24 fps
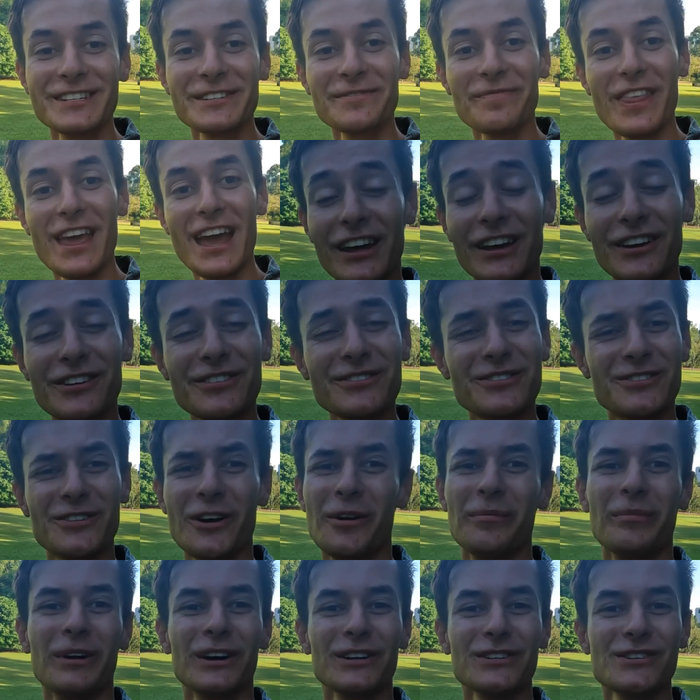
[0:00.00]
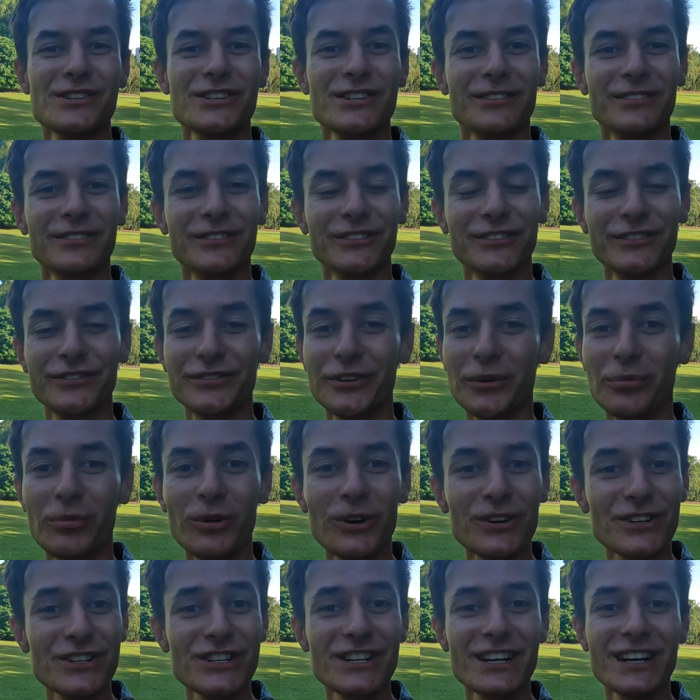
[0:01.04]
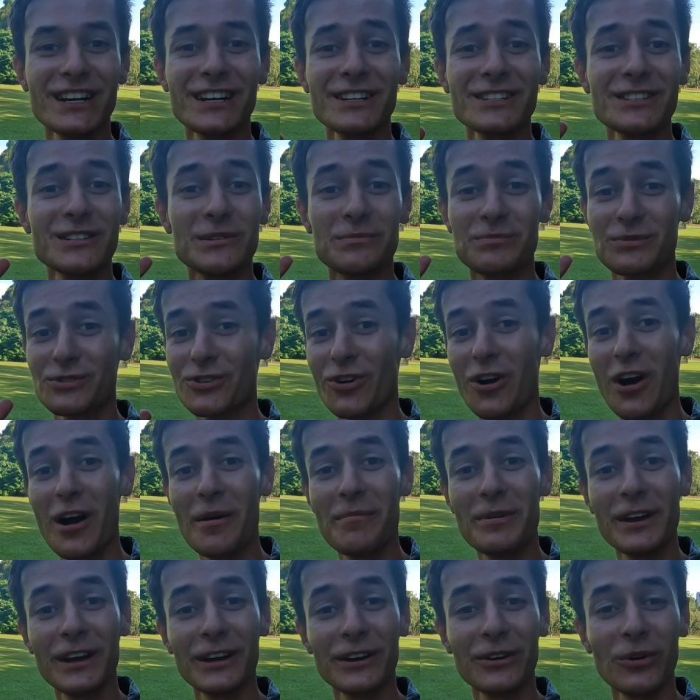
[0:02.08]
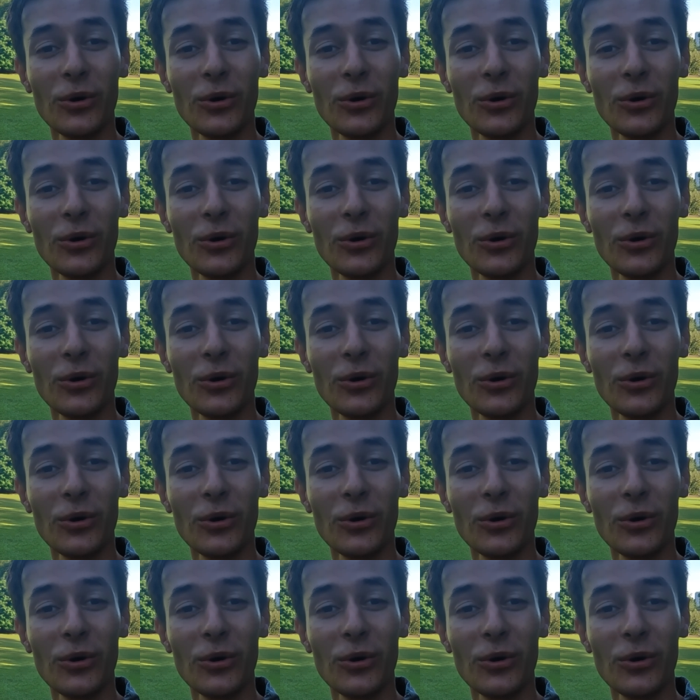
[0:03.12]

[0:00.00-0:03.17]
Thank you so much for watching, subscribing.